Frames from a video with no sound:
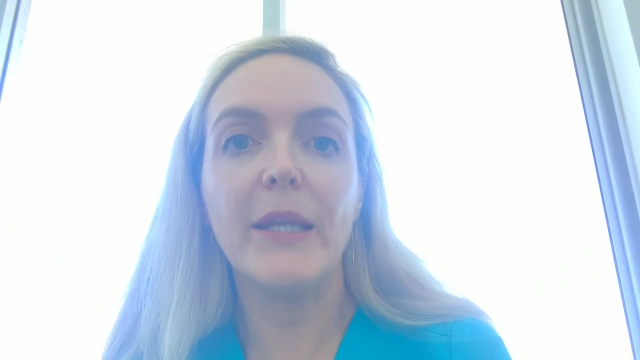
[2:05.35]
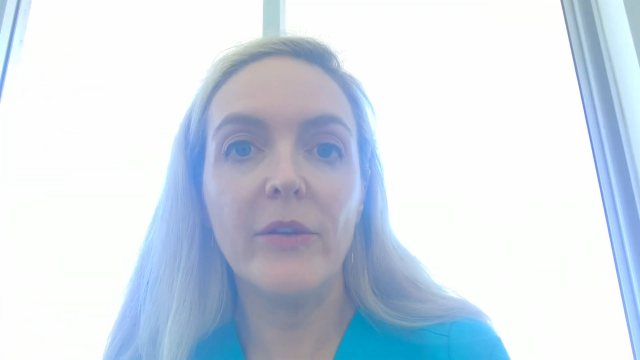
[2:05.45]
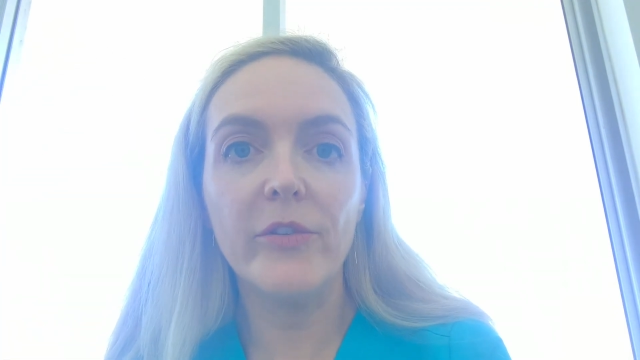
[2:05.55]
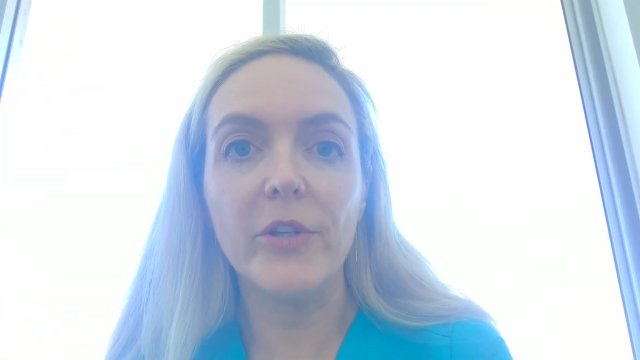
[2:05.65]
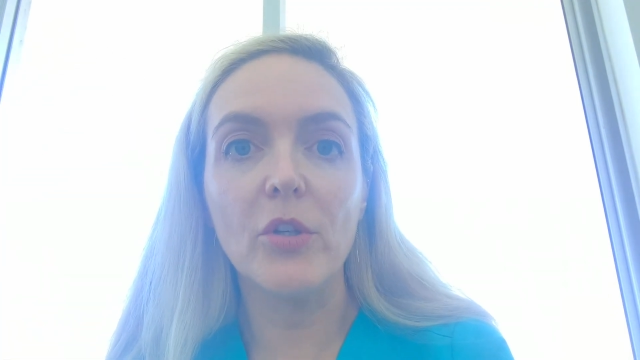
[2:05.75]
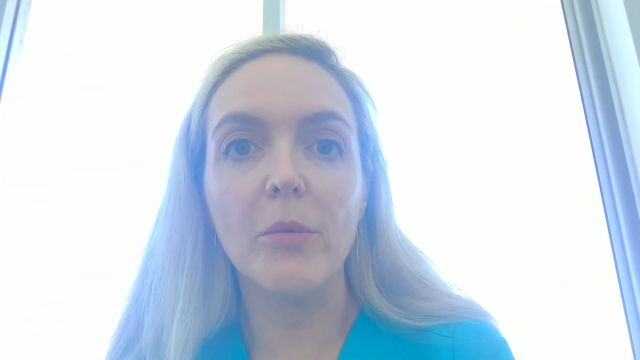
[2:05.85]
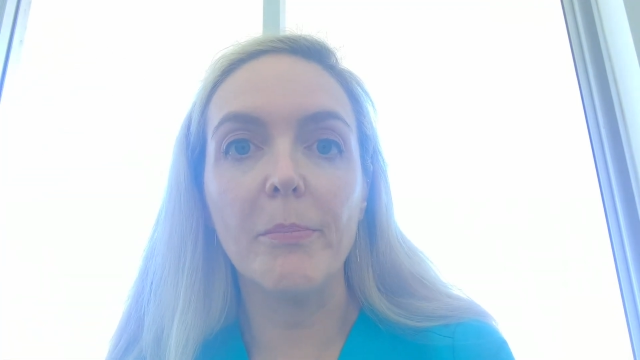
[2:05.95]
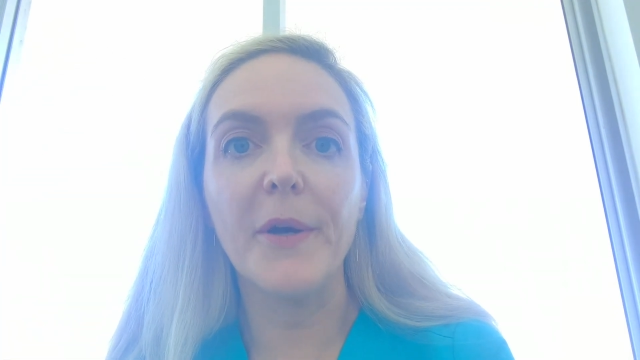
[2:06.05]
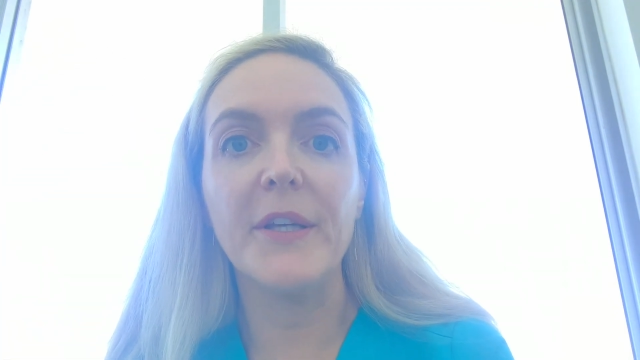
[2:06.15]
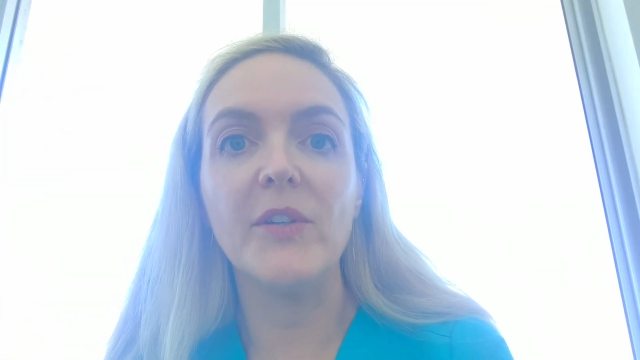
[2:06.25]
easily
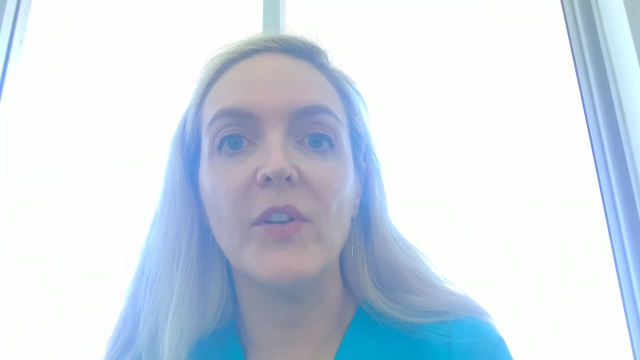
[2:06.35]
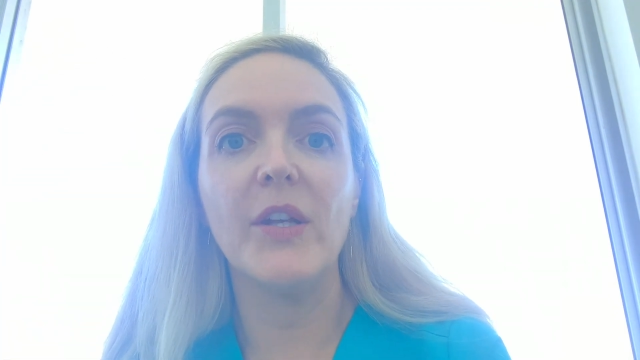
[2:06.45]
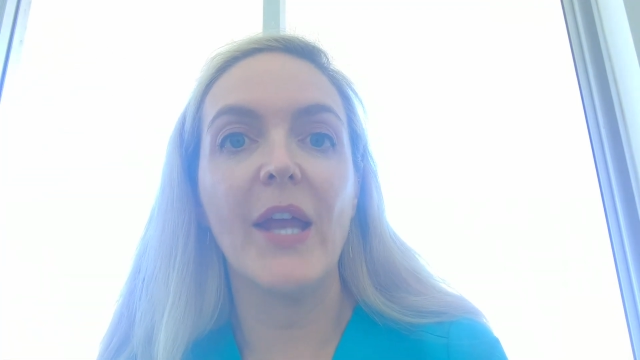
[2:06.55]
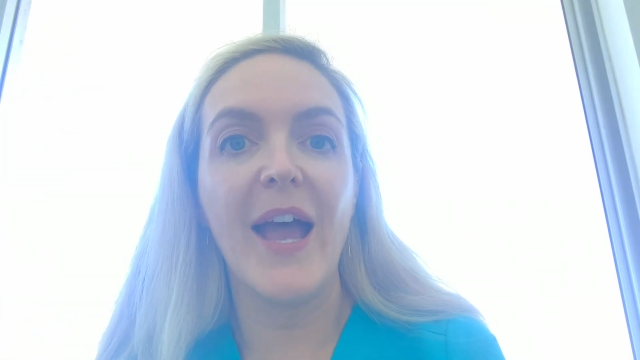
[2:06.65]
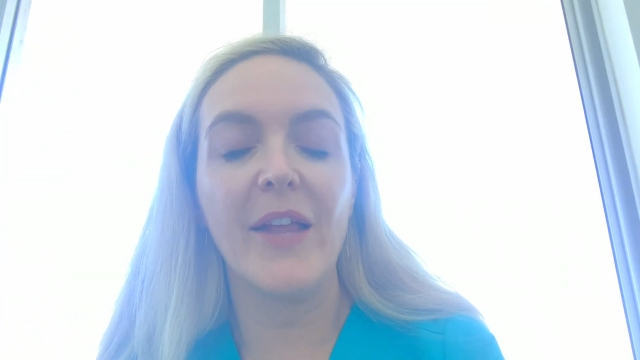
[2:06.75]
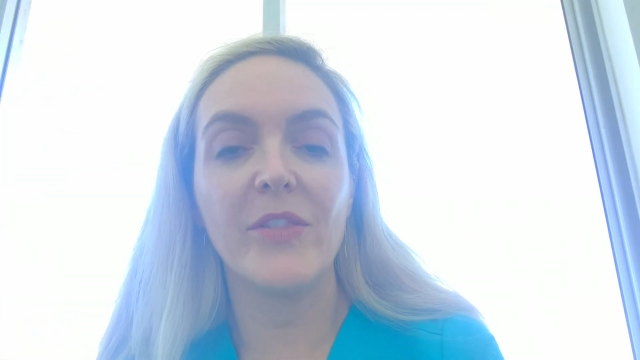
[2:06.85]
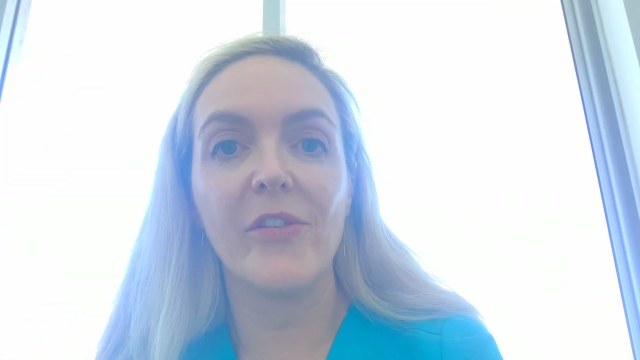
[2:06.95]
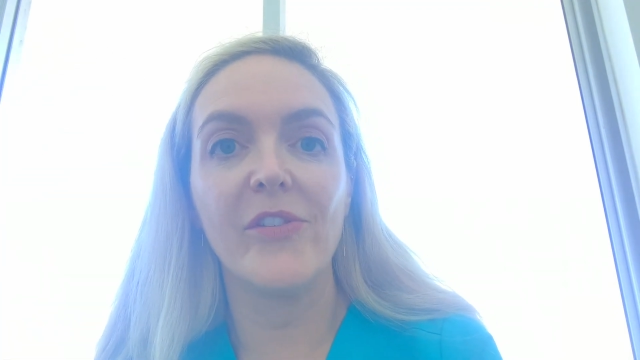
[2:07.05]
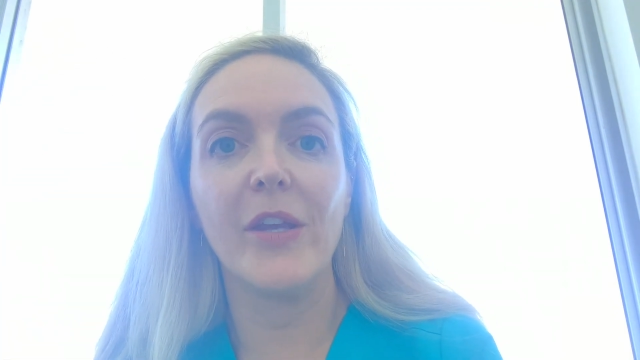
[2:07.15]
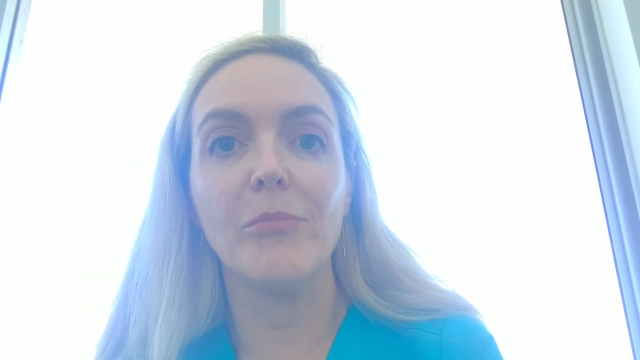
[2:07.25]
combined in at the
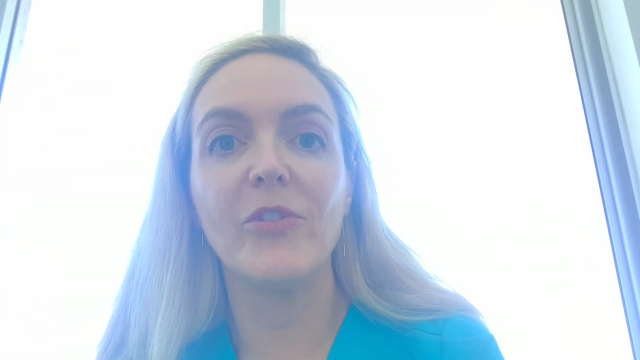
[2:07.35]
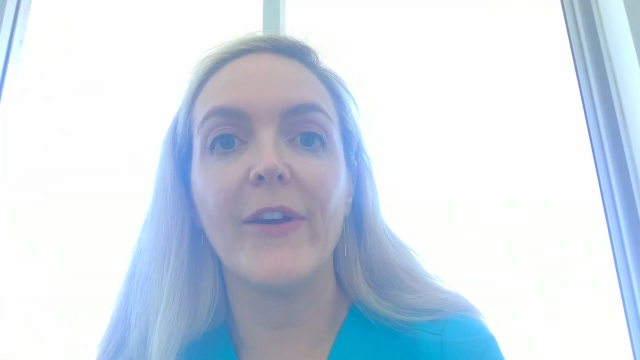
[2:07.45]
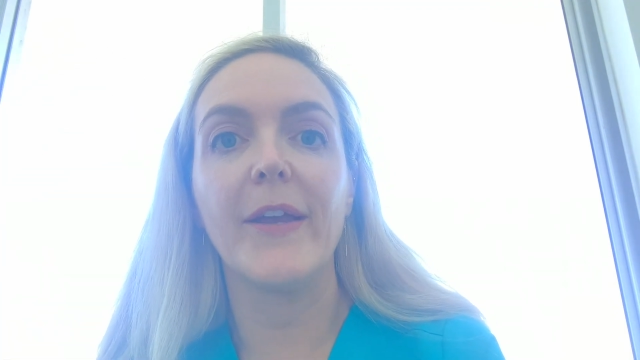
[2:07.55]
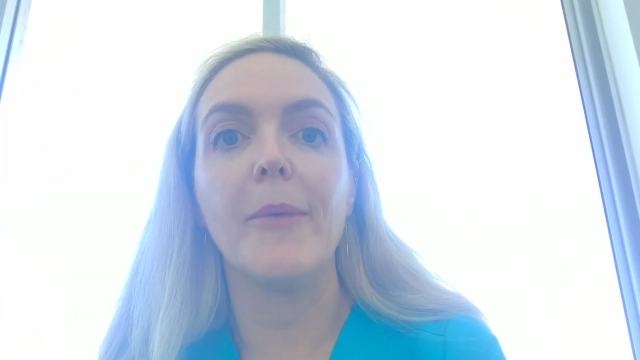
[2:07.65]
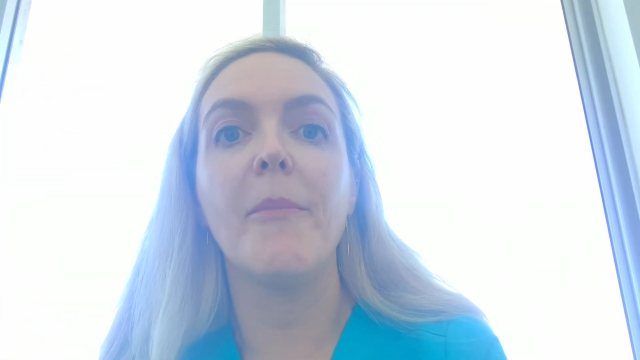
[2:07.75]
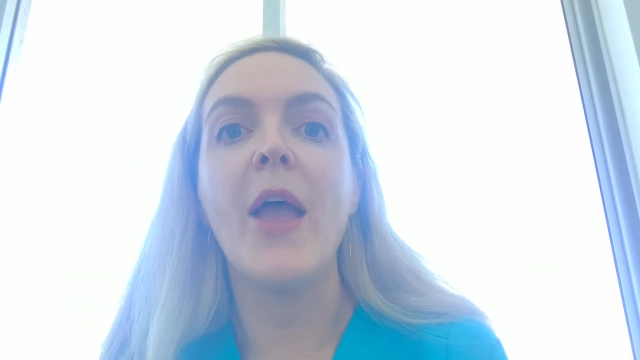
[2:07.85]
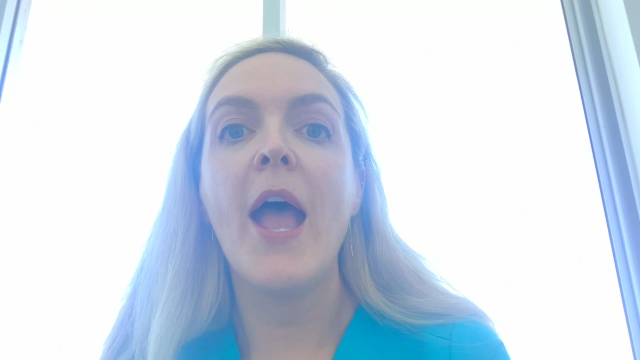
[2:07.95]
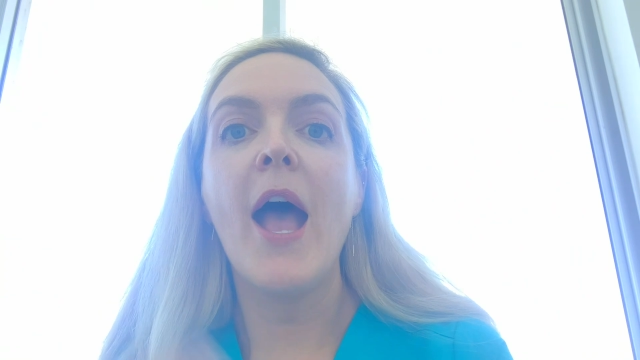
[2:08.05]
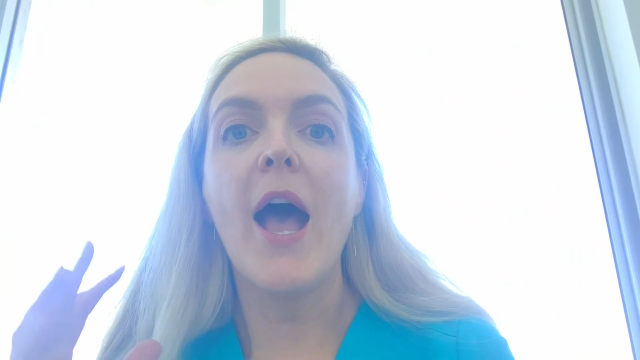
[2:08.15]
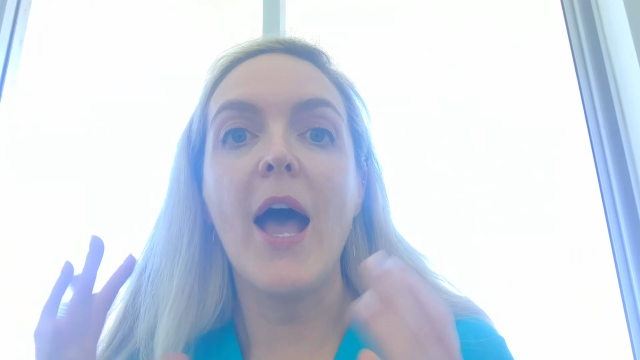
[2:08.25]
same time
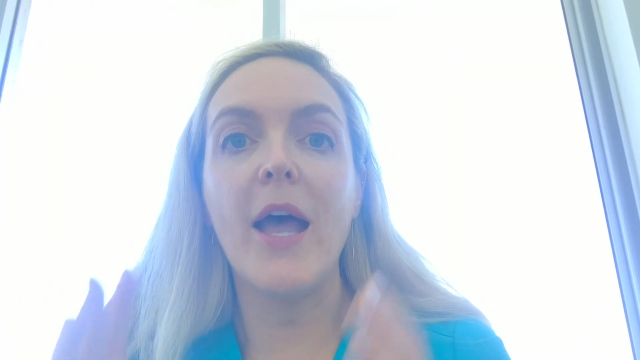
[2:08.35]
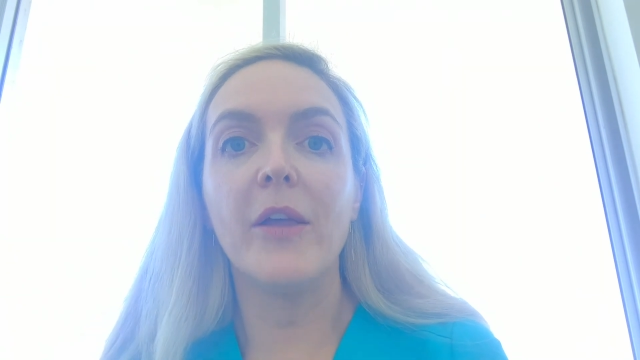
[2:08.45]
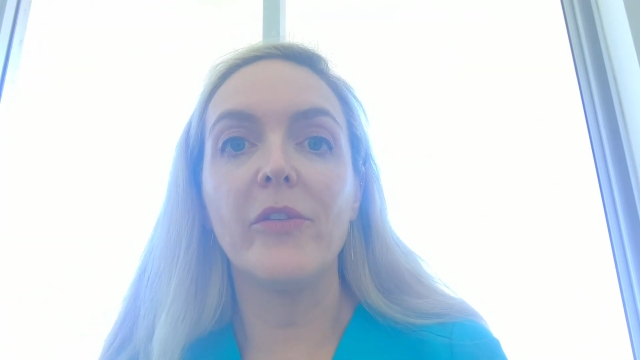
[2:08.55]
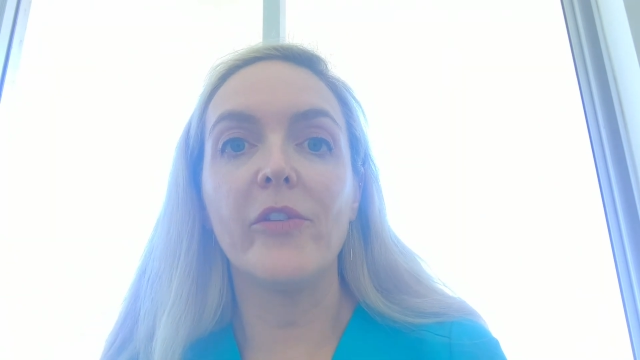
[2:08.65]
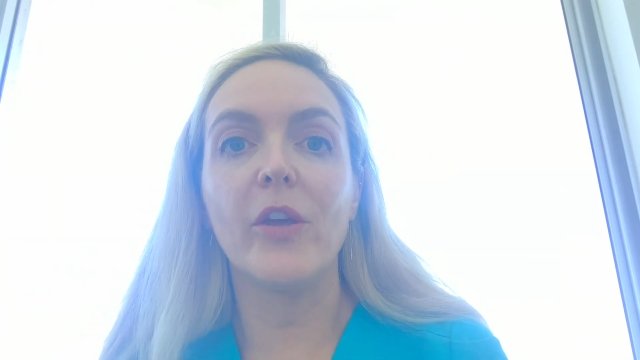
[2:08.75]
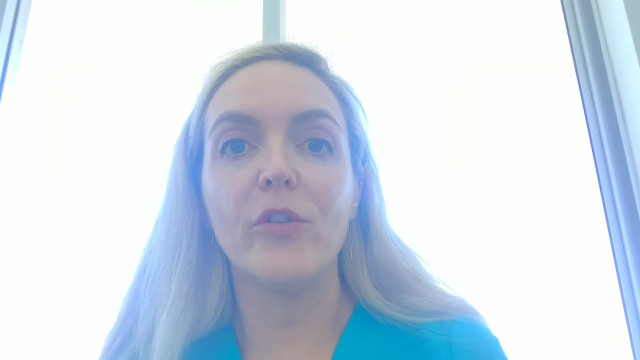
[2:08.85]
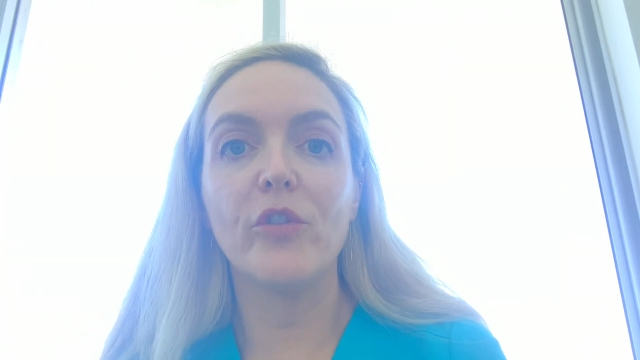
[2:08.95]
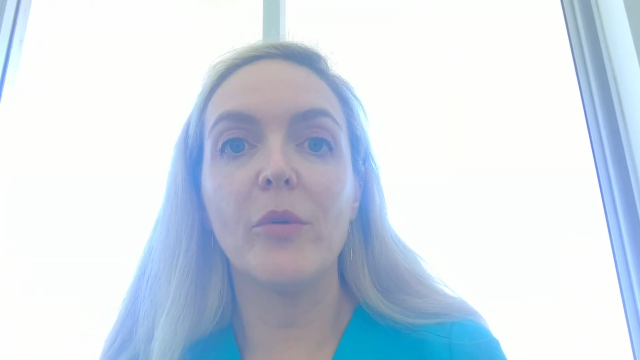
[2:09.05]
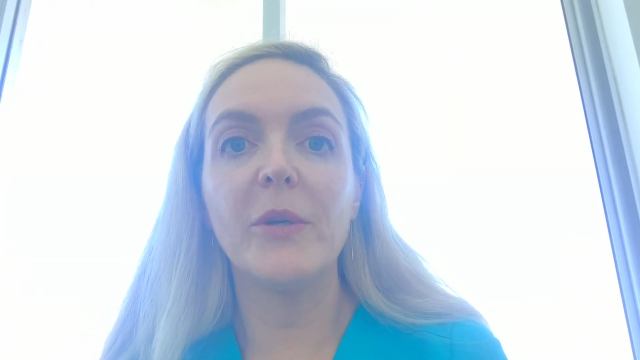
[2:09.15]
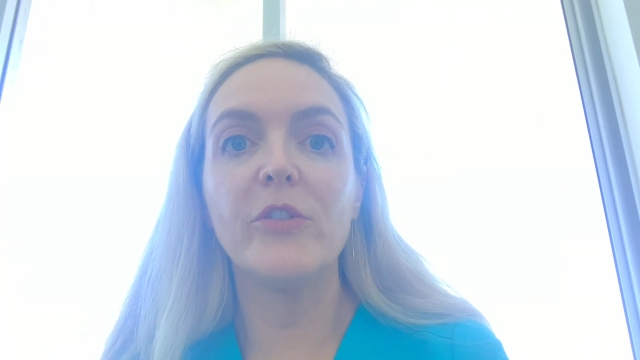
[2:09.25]
as a
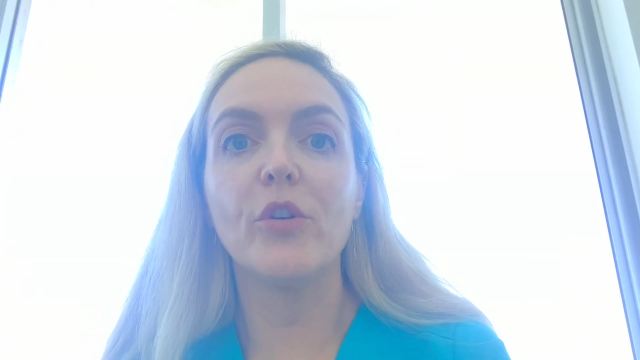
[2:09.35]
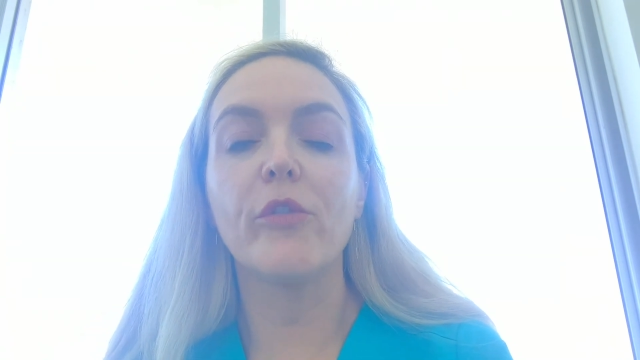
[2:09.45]
tummy tuck.